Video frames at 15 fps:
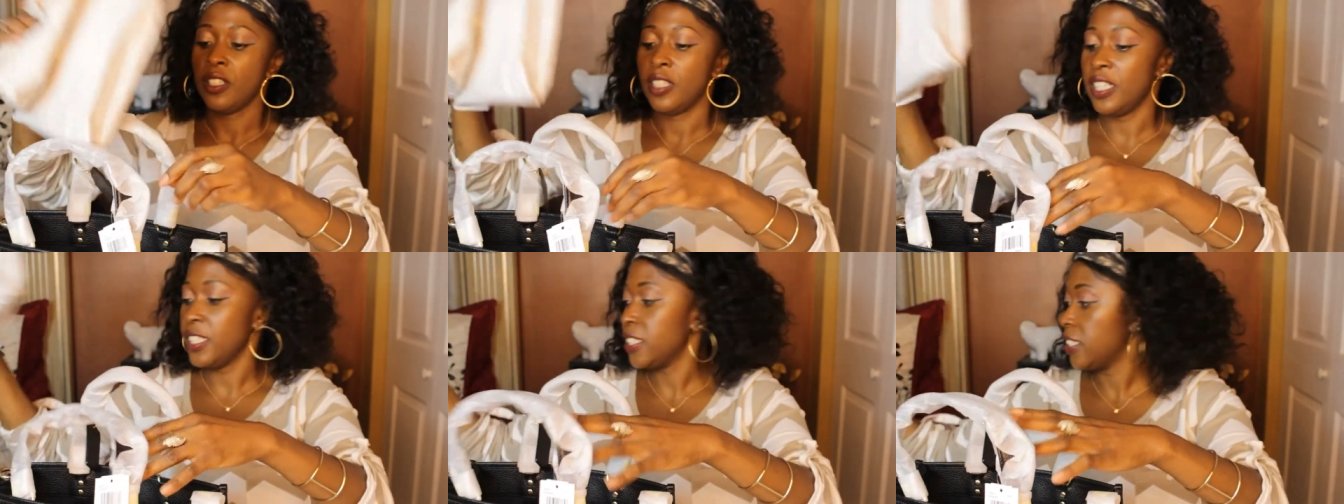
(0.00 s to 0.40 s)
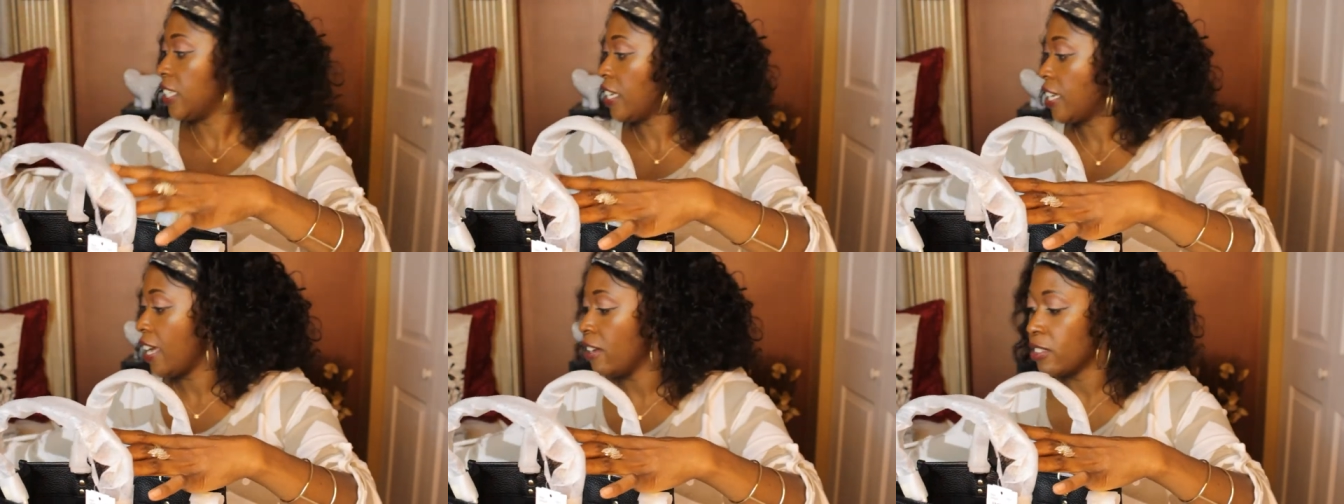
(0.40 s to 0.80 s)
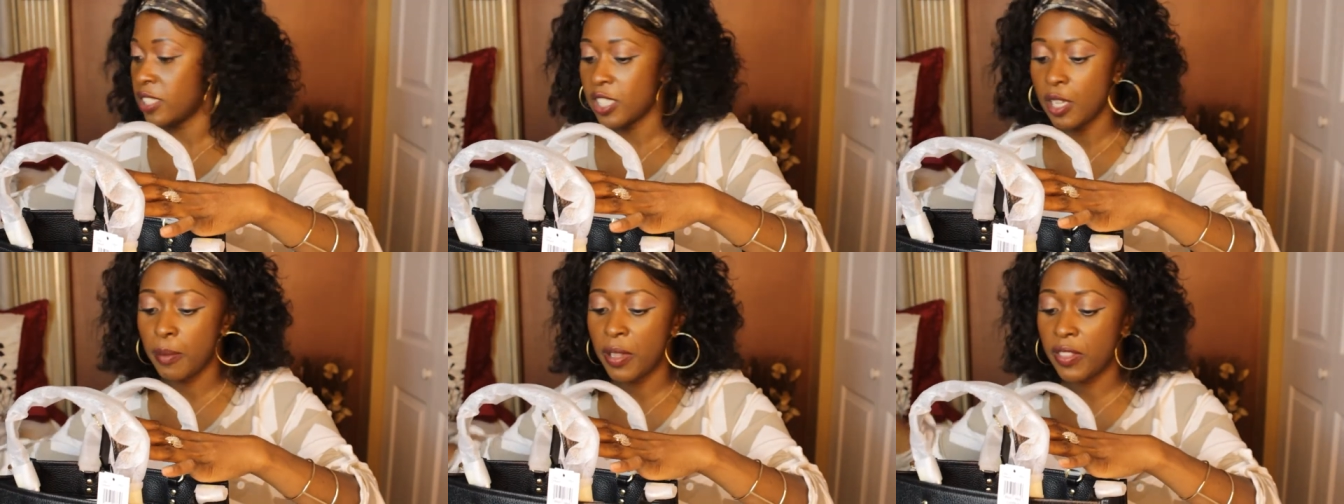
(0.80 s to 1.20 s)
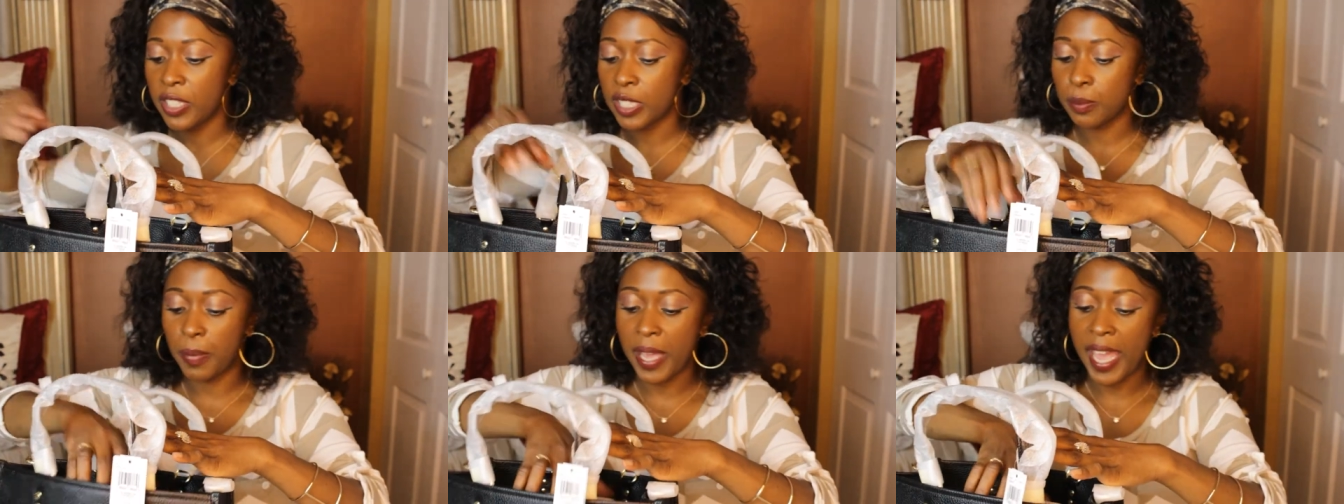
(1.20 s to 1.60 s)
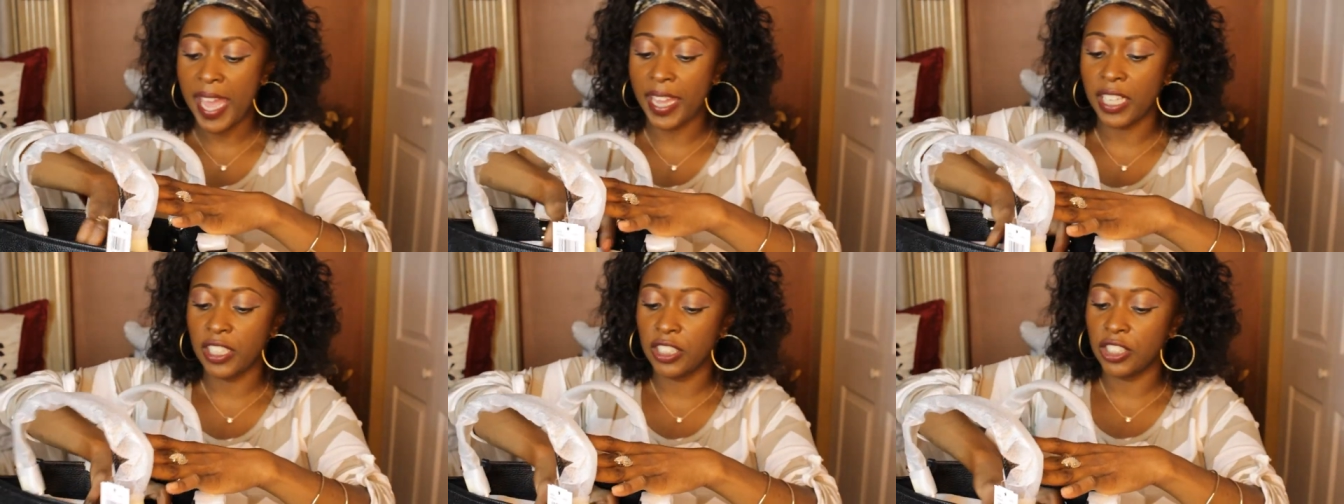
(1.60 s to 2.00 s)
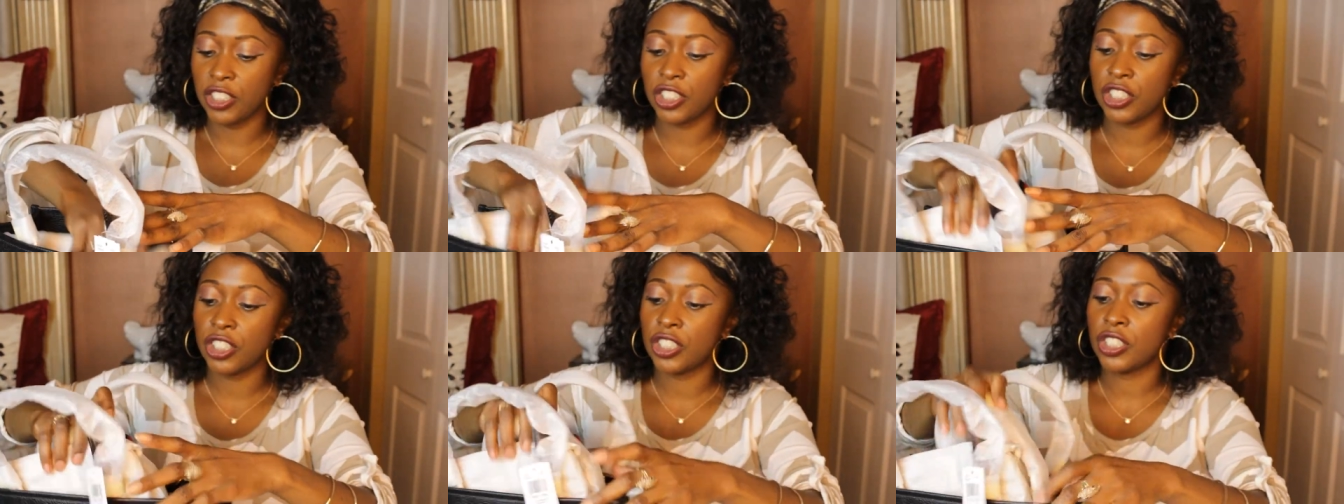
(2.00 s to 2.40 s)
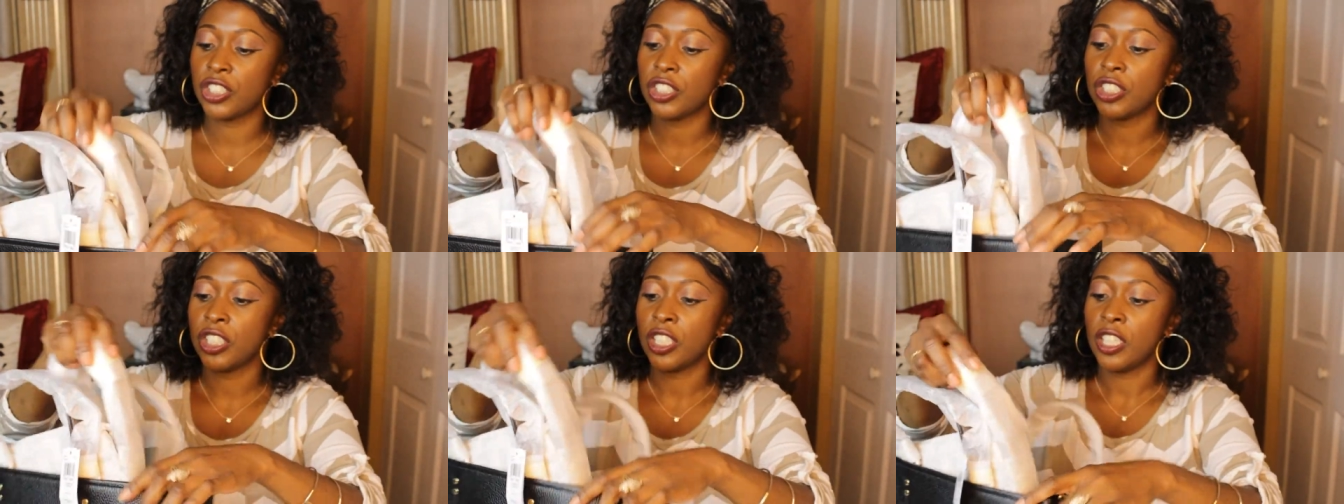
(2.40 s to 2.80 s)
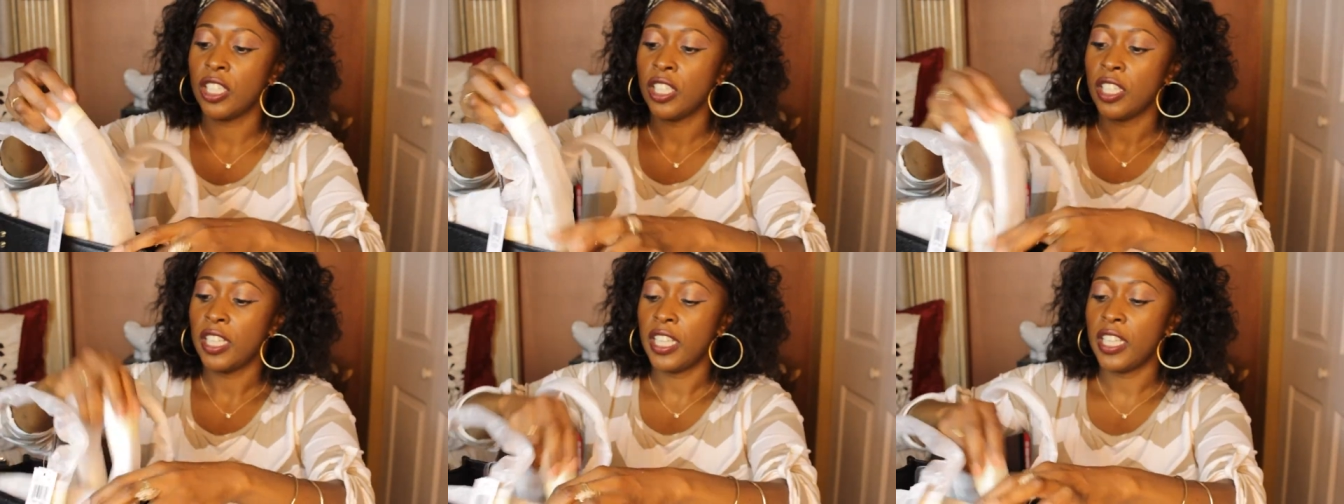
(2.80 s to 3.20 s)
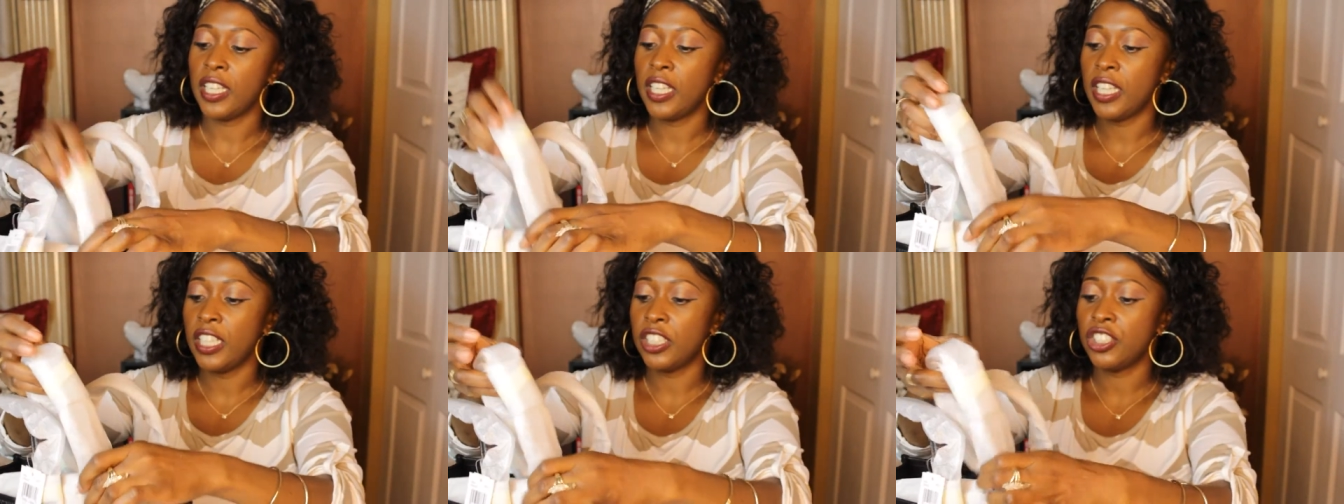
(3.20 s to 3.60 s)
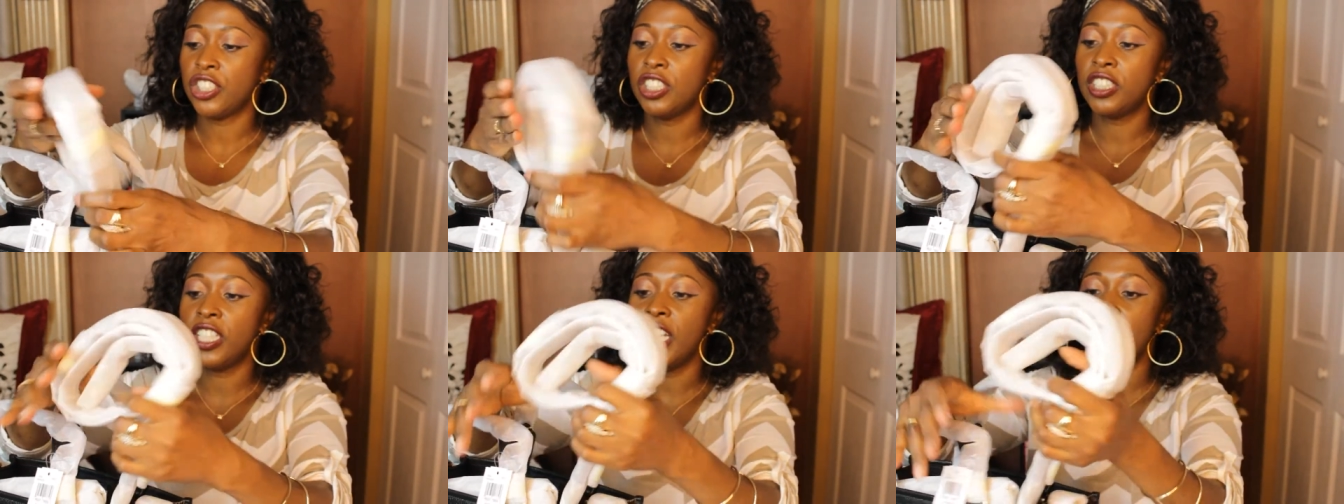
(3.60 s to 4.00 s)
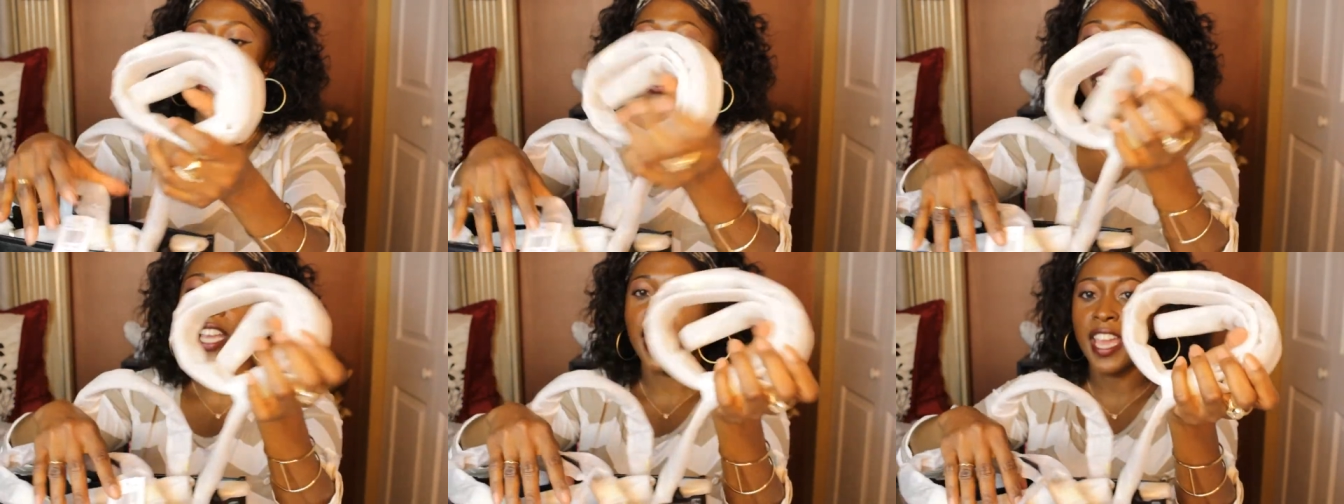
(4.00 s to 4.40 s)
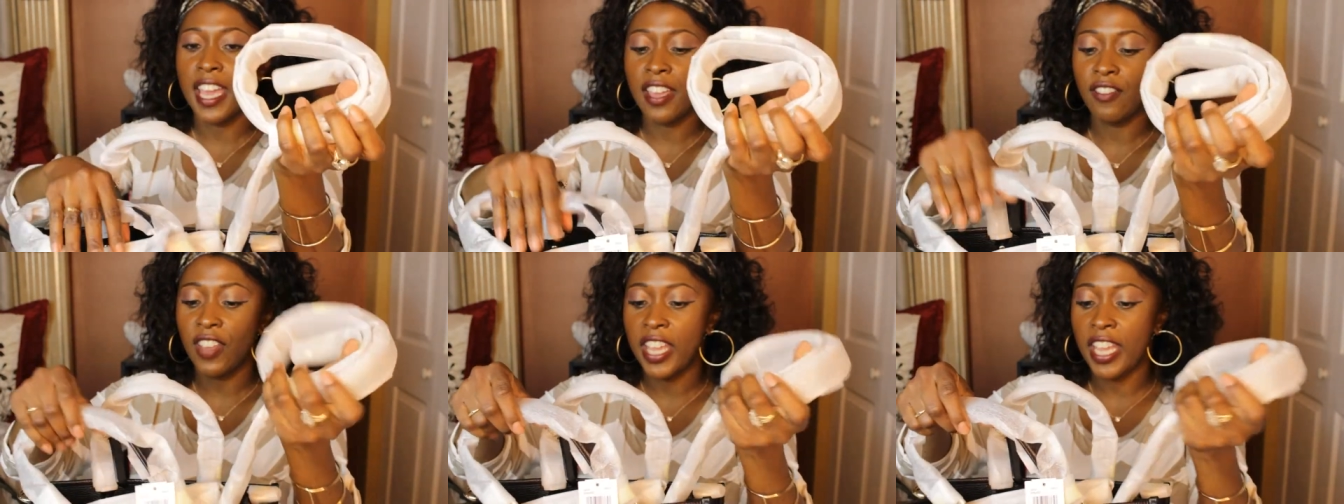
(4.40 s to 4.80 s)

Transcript: Let's take out some of this package. And she does have